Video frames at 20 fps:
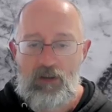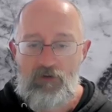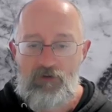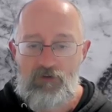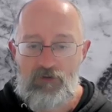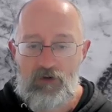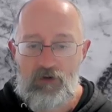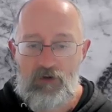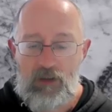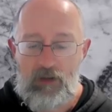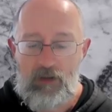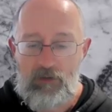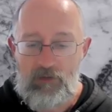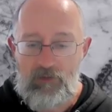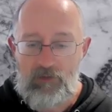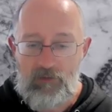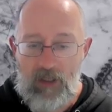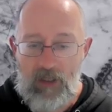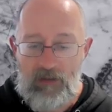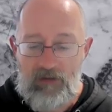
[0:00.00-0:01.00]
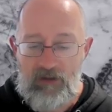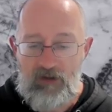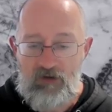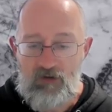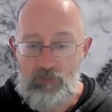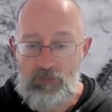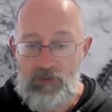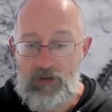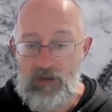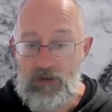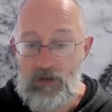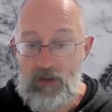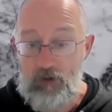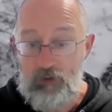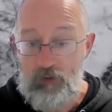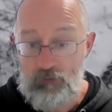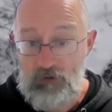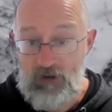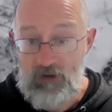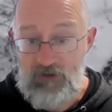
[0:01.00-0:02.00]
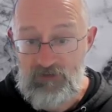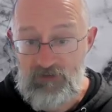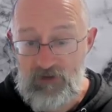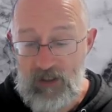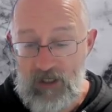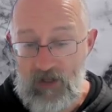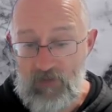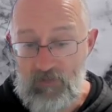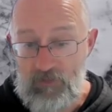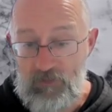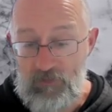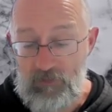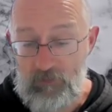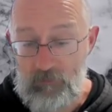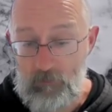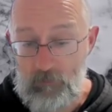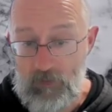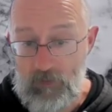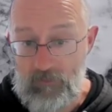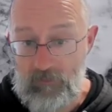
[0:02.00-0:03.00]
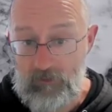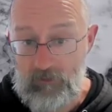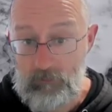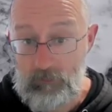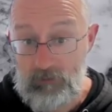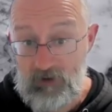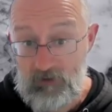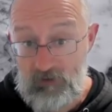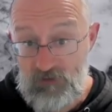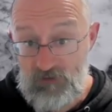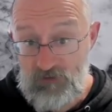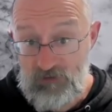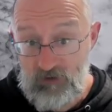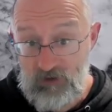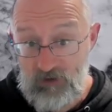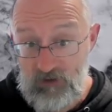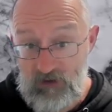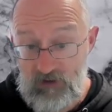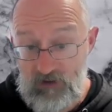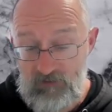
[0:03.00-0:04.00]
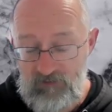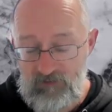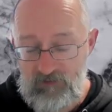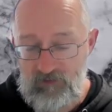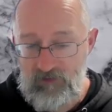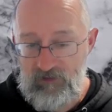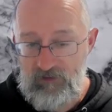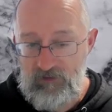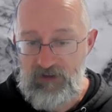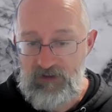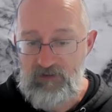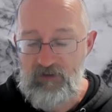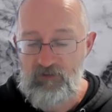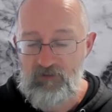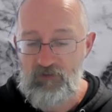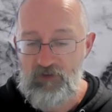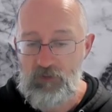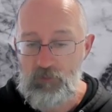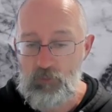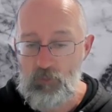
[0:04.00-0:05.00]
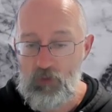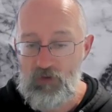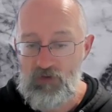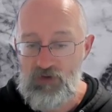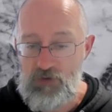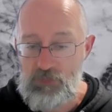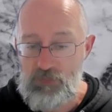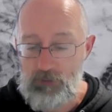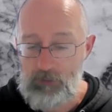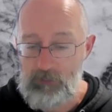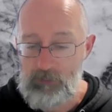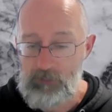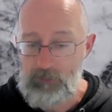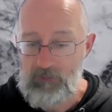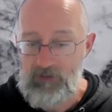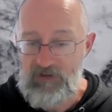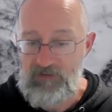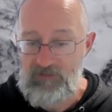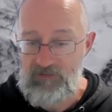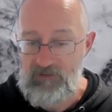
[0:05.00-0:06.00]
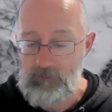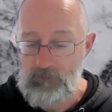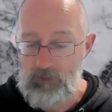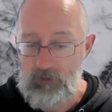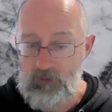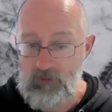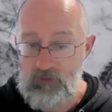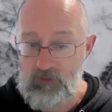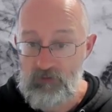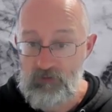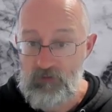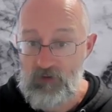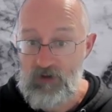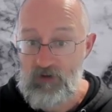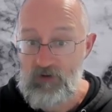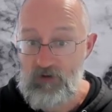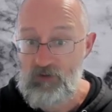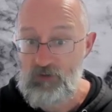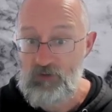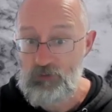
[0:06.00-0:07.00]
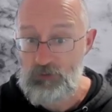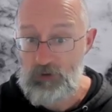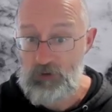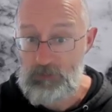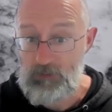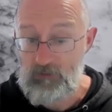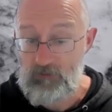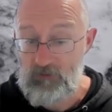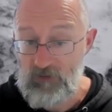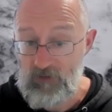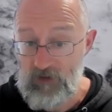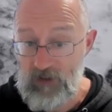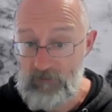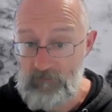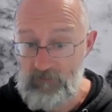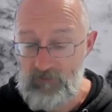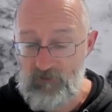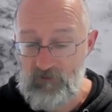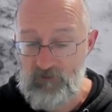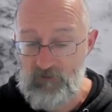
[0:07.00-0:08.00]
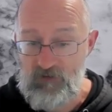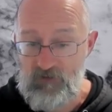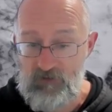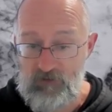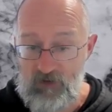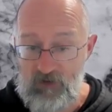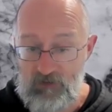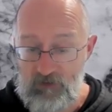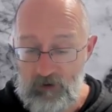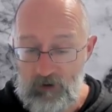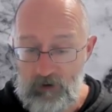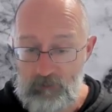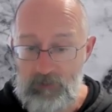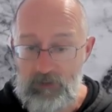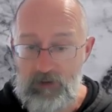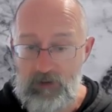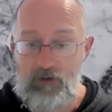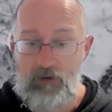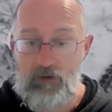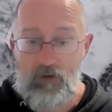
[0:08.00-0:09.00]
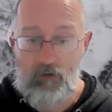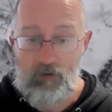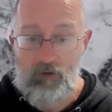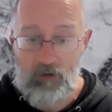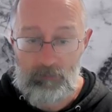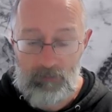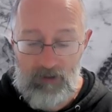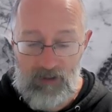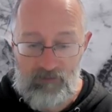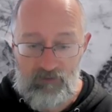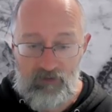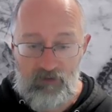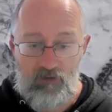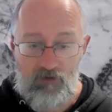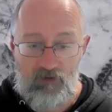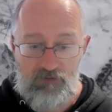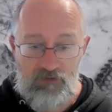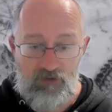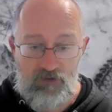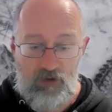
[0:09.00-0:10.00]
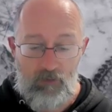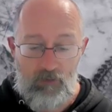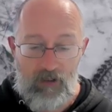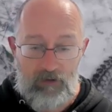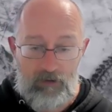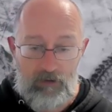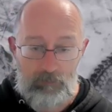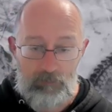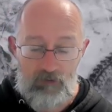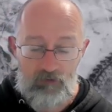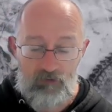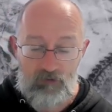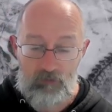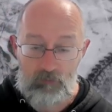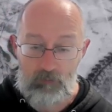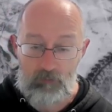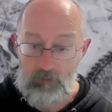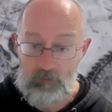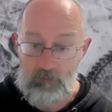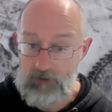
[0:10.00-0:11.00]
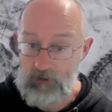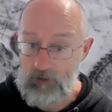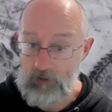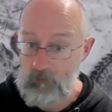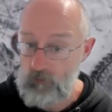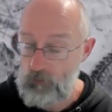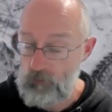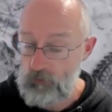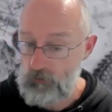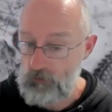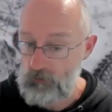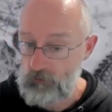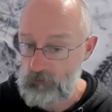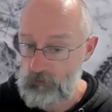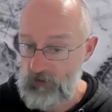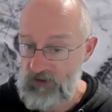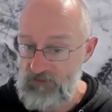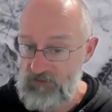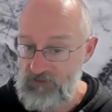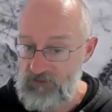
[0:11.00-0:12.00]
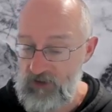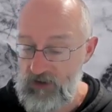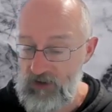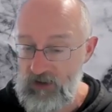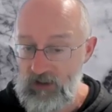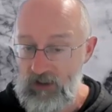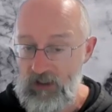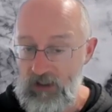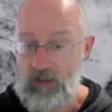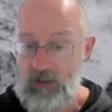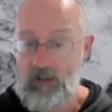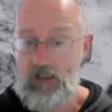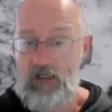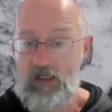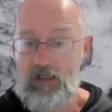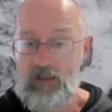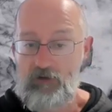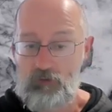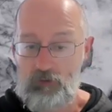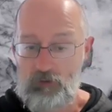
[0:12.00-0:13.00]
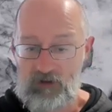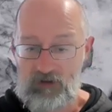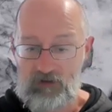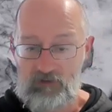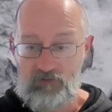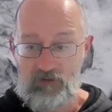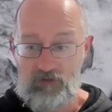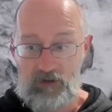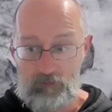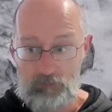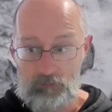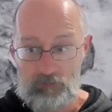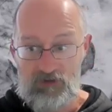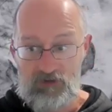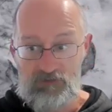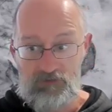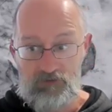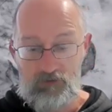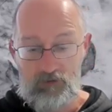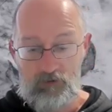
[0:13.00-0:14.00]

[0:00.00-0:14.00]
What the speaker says: So then that needs to be addressed at where the compression side is. So you definitely want probably some kind of treatment for that. Physiotherapy, chiropractic, osteo, acupuncture will be really helpful to address, try to decompress the